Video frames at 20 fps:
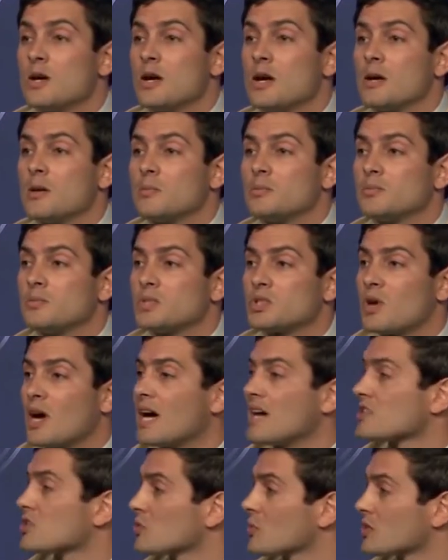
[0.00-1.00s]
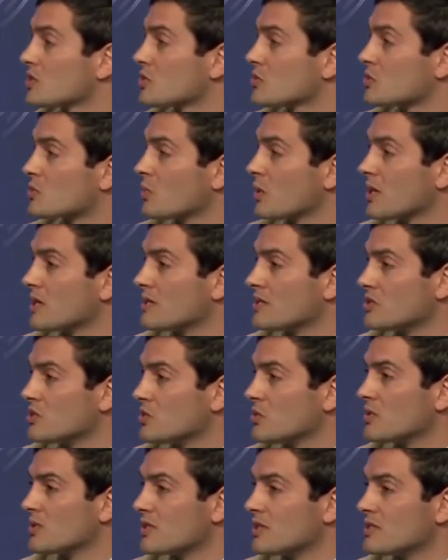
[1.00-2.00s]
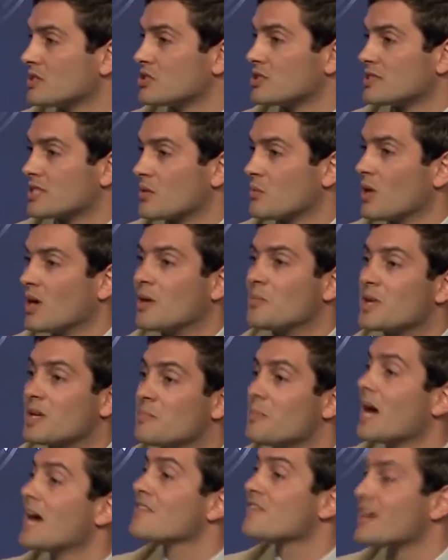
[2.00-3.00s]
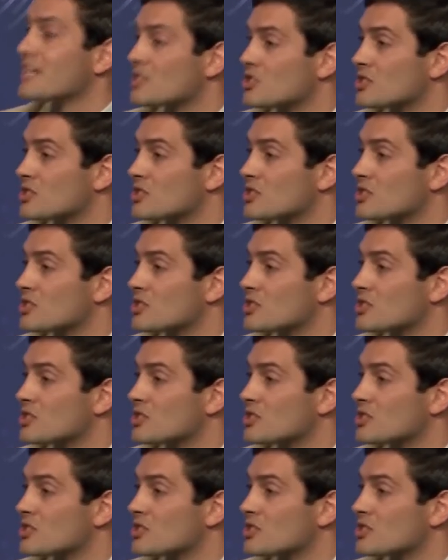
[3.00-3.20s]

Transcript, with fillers: Um, so I asked her what she was planning to do with it, and she said, well, I'm going to buy